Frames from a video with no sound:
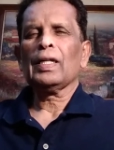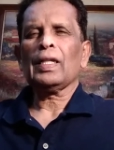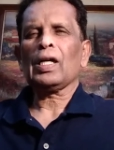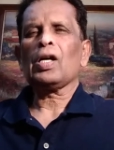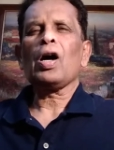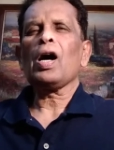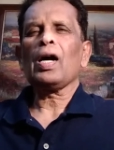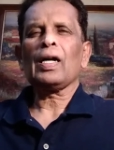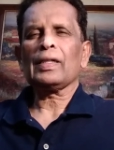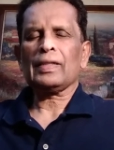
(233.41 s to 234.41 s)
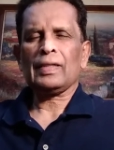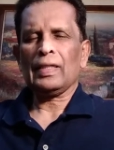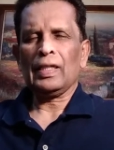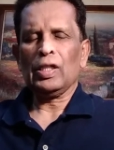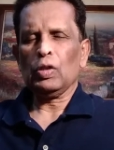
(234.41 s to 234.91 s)
the gods
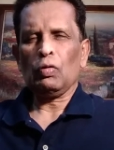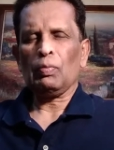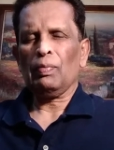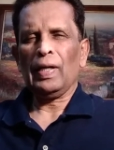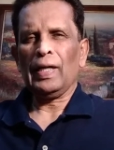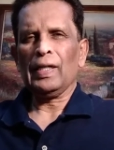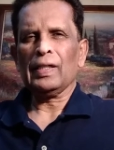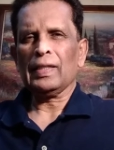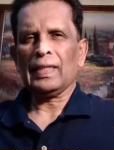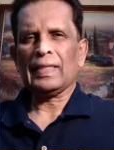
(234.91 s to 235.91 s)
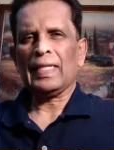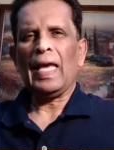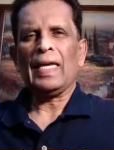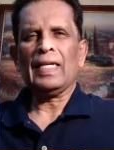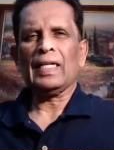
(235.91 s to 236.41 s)
in your mind,
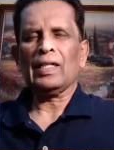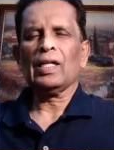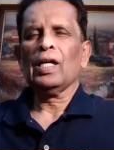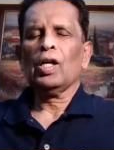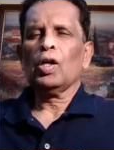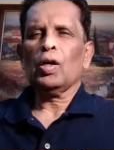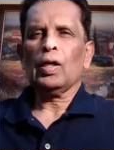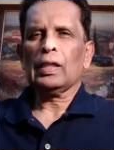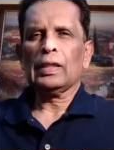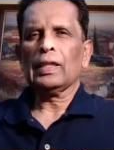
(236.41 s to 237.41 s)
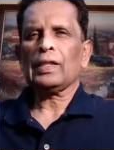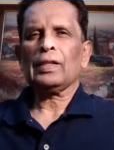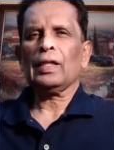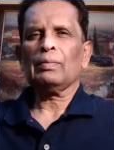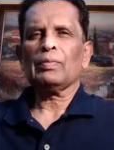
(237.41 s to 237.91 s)
saying
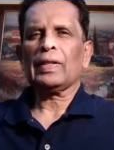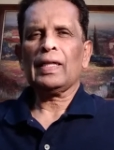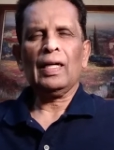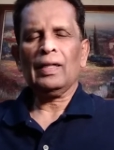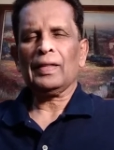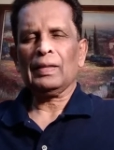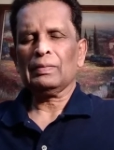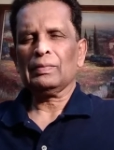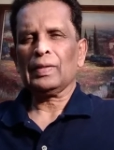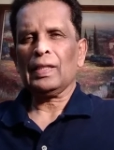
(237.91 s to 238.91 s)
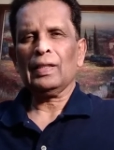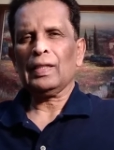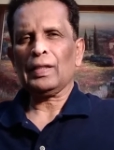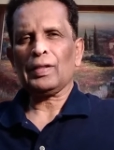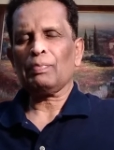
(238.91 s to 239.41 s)
hurt them, kill
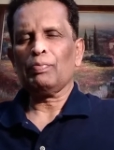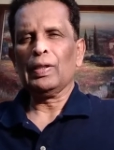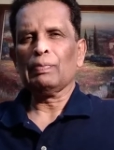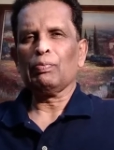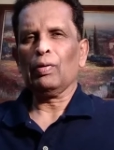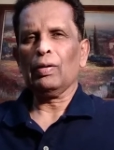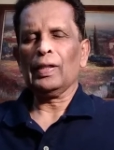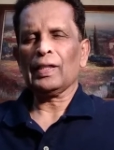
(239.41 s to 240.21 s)
the other people,